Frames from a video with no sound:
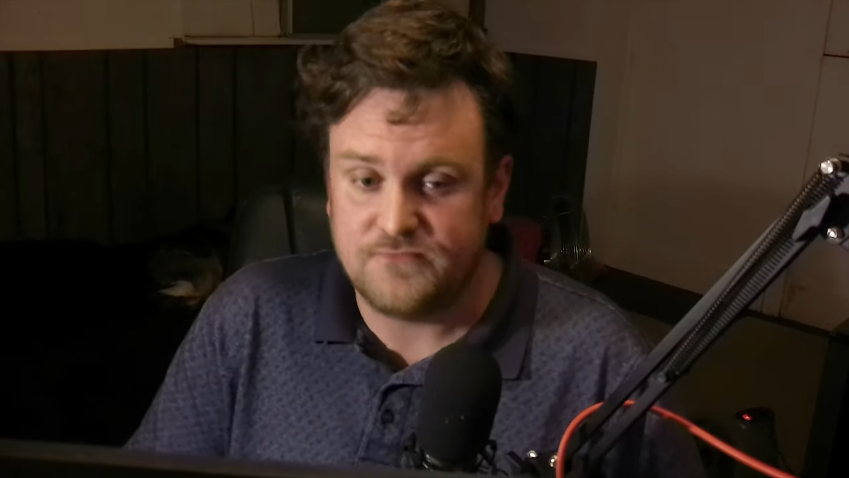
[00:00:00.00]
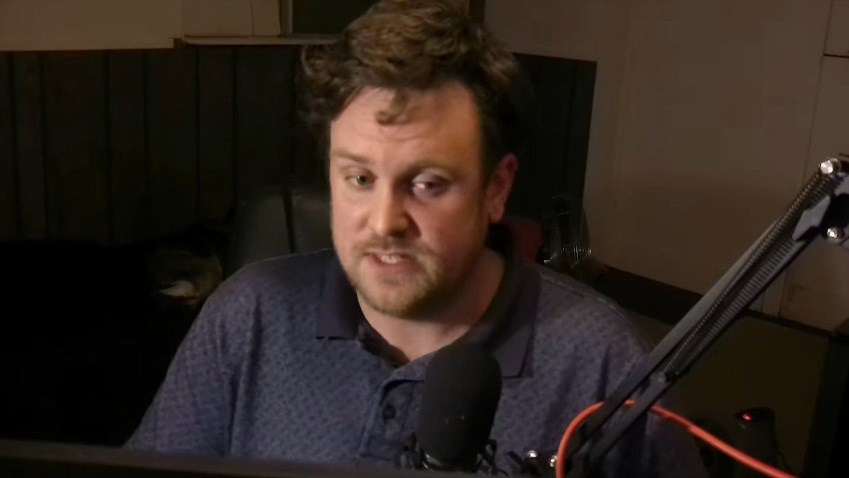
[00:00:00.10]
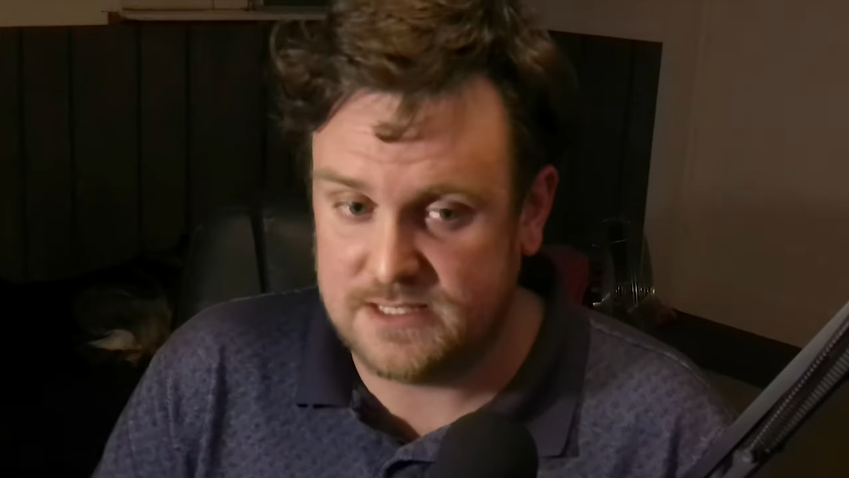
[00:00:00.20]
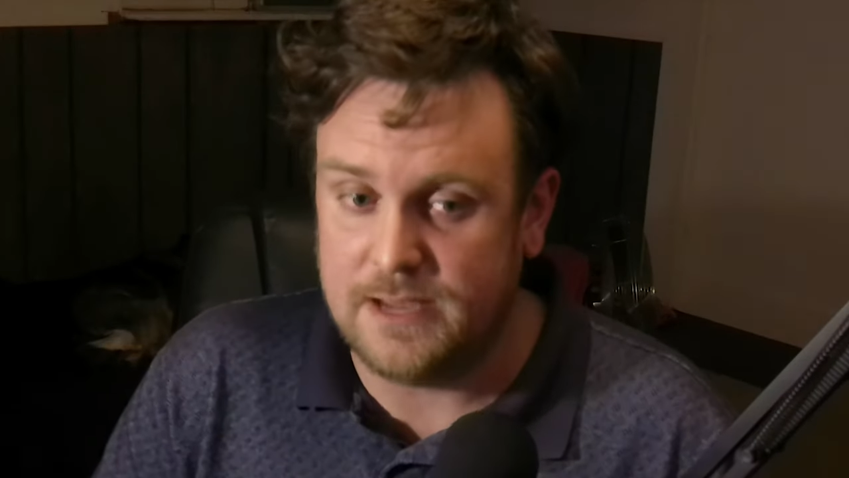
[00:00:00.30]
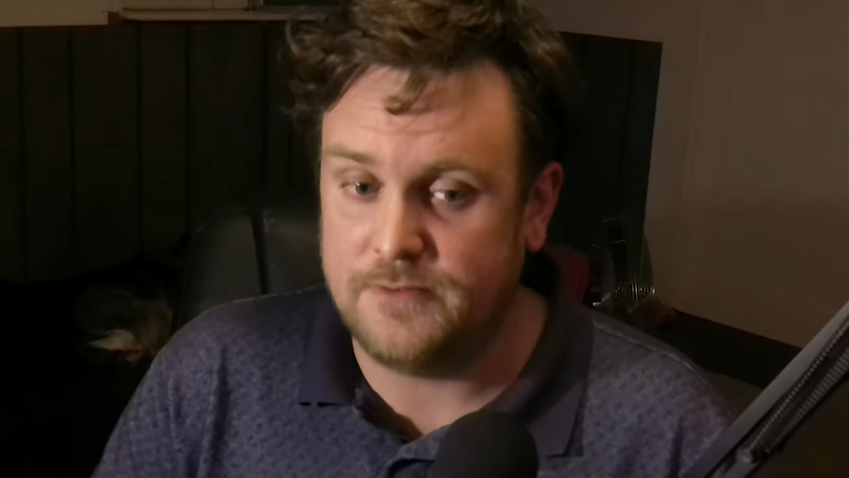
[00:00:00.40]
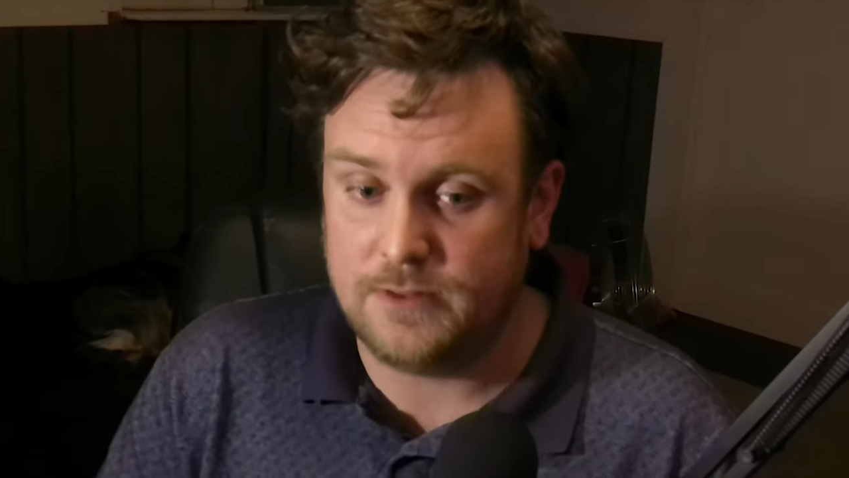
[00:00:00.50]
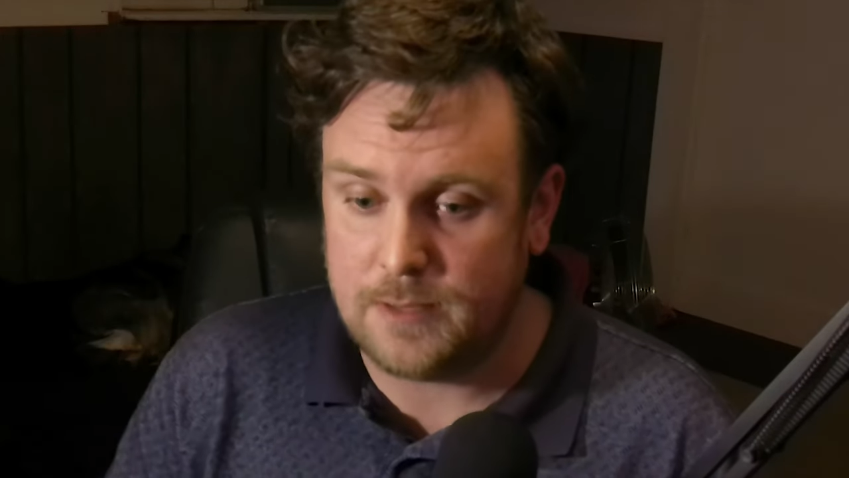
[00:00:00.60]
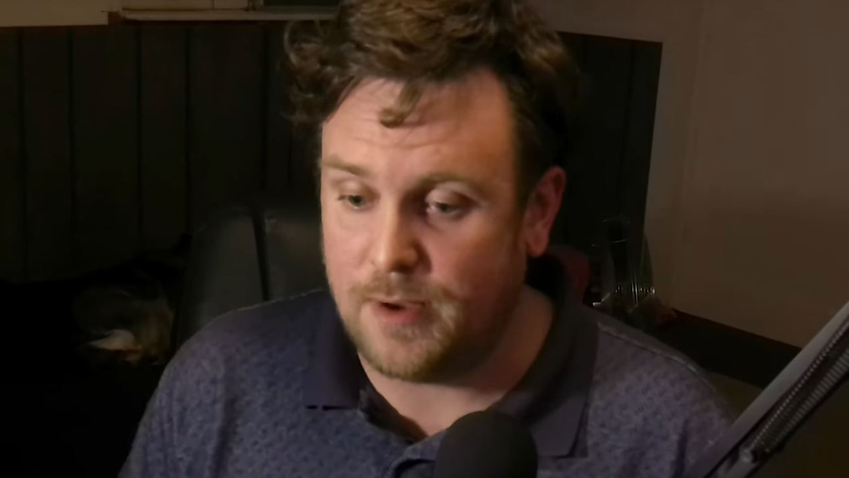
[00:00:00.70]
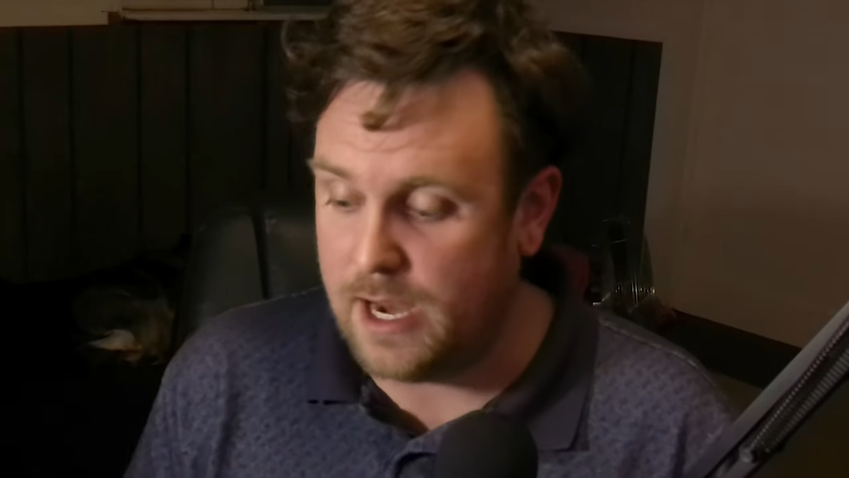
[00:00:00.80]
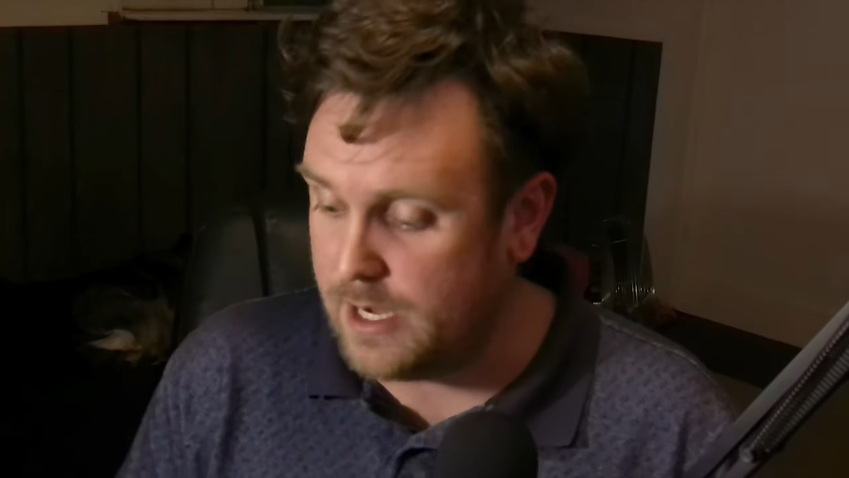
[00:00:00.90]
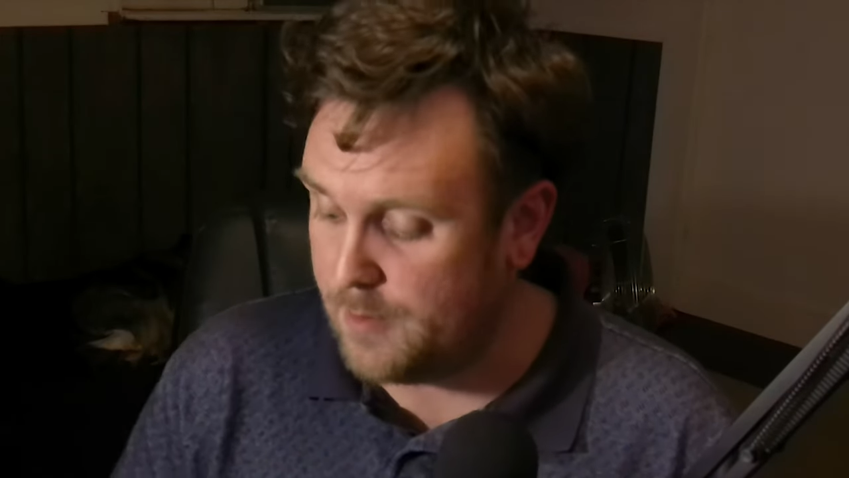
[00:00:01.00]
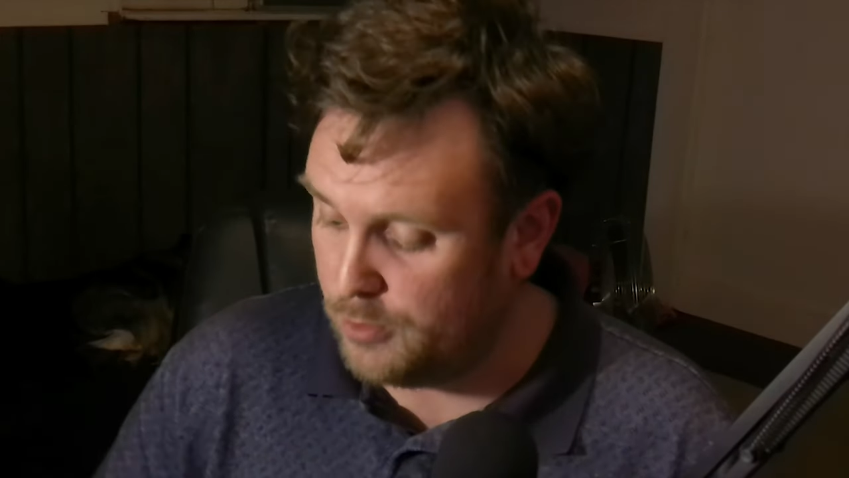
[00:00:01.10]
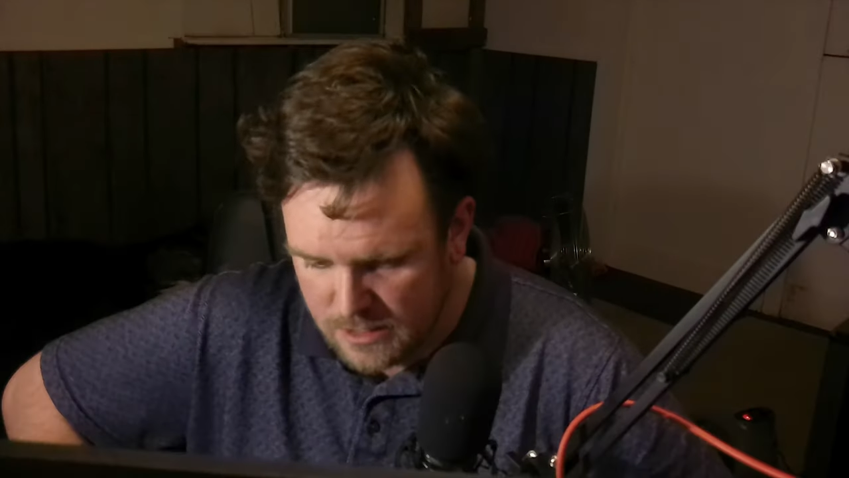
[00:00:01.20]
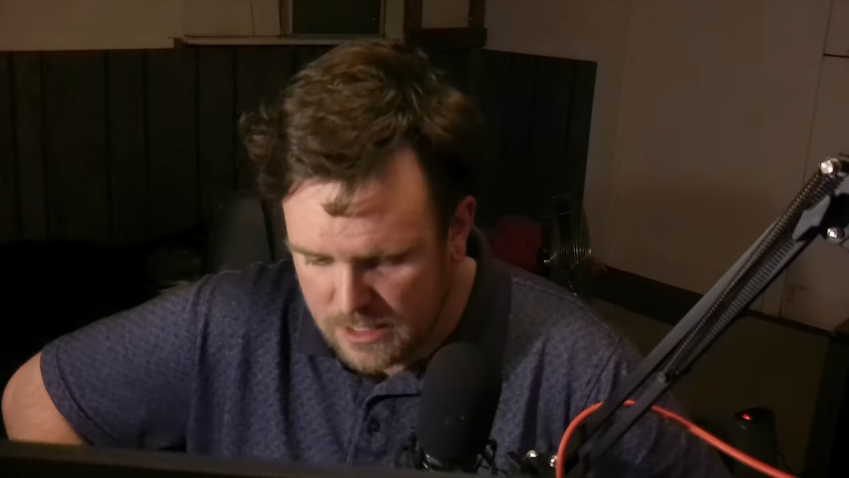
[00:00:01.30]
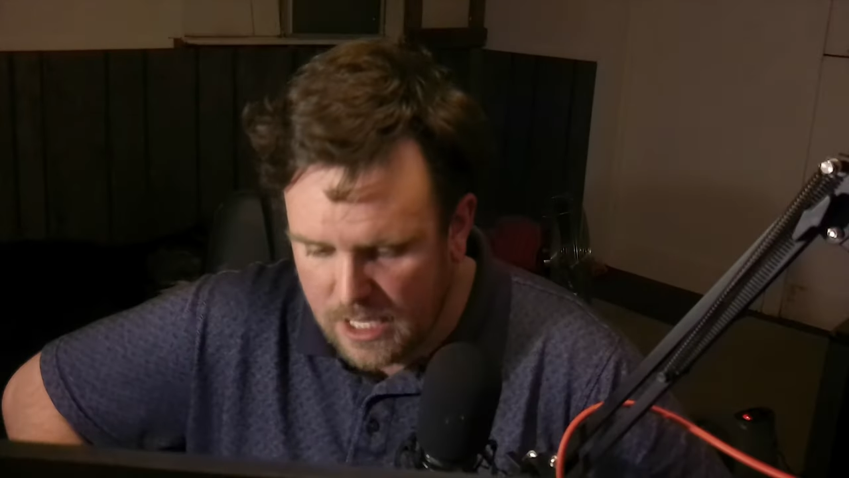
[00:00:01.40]
It's definitely
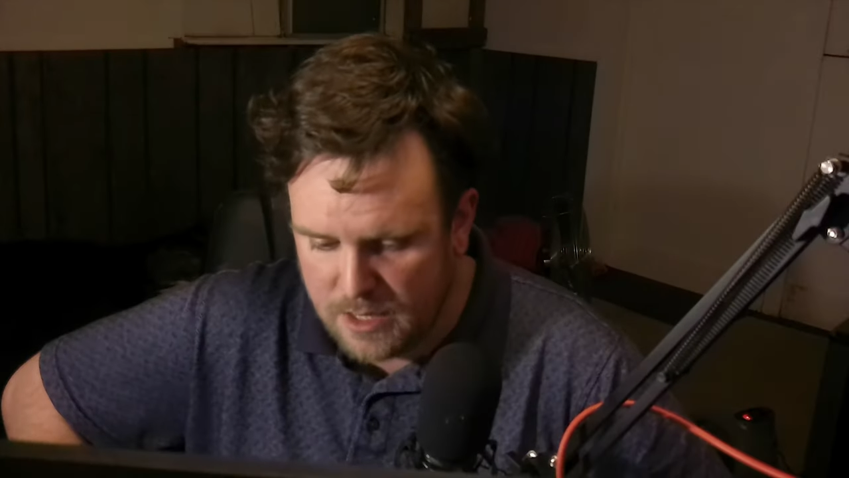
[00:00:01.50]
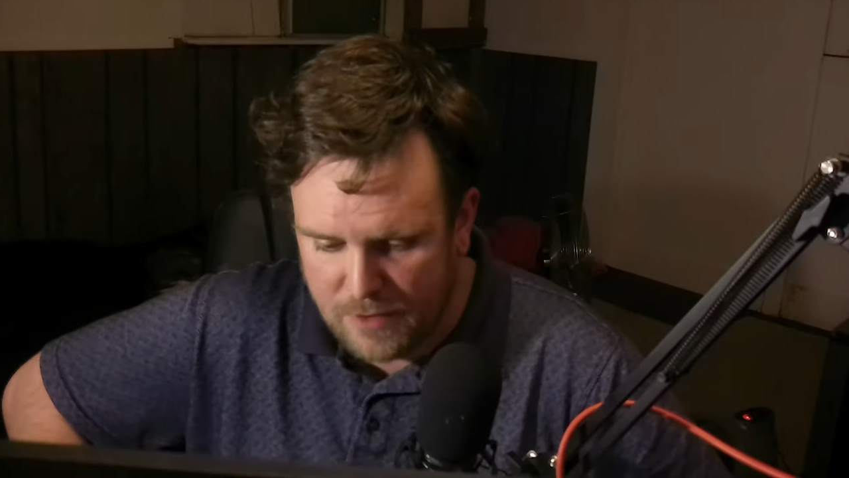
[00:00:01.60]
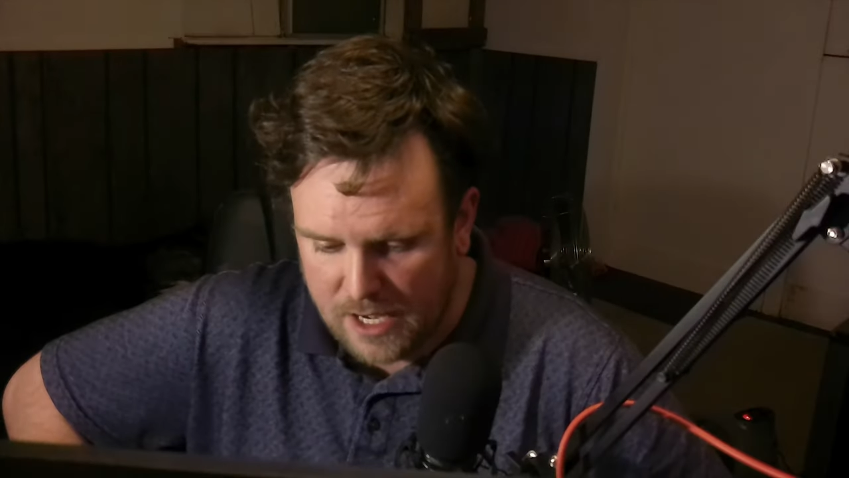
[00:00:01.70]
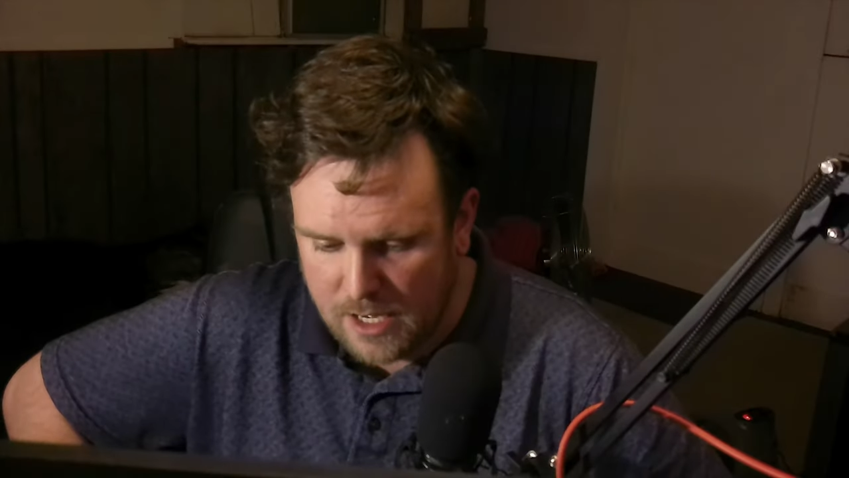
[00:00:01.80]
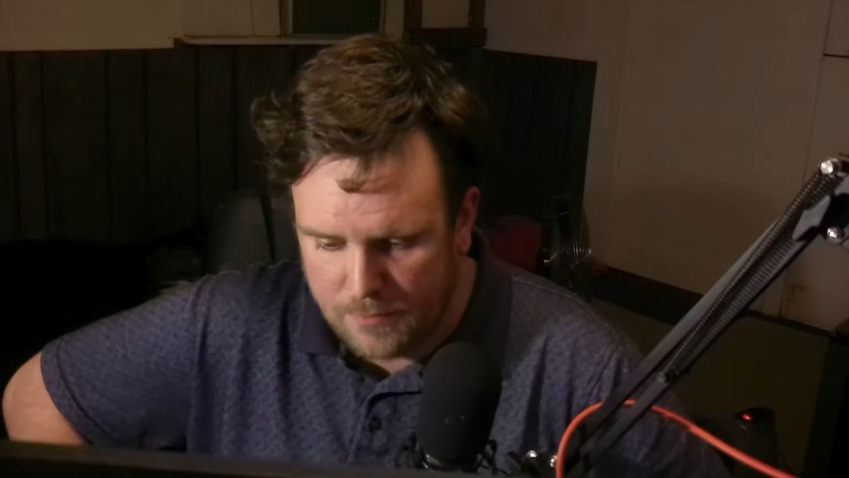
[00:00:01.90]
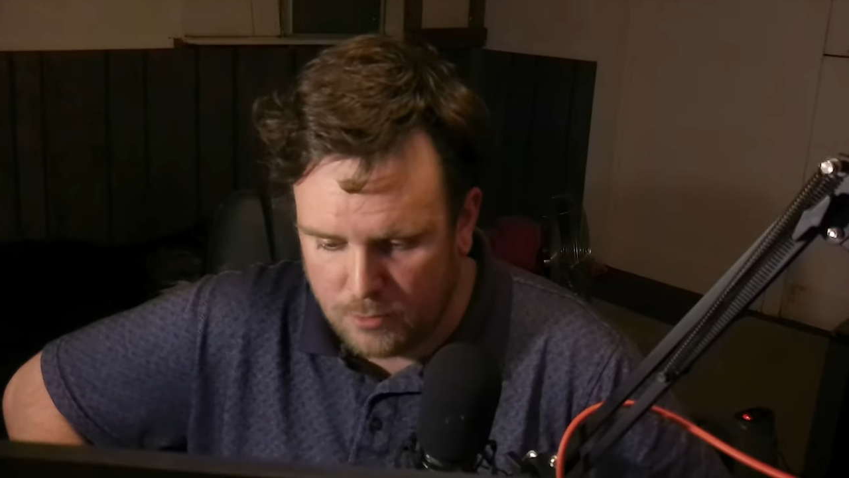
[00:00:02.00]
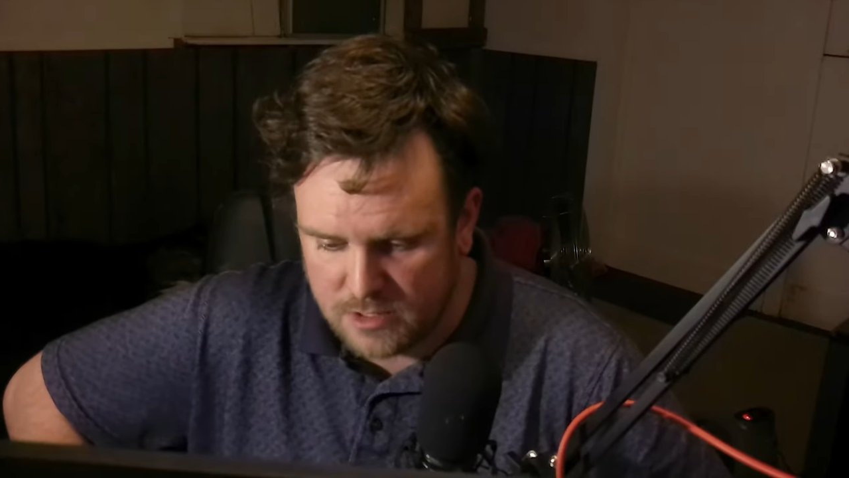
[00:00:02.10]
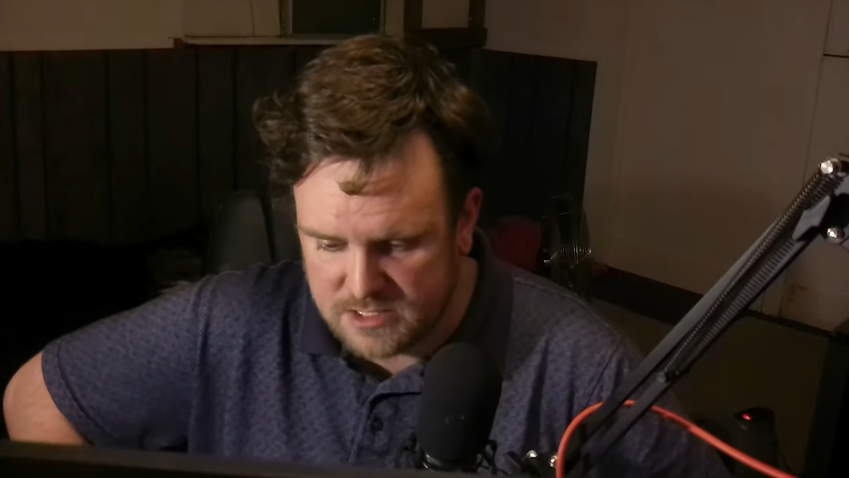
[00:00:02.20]
pineapple. Yeah, the pineapple one's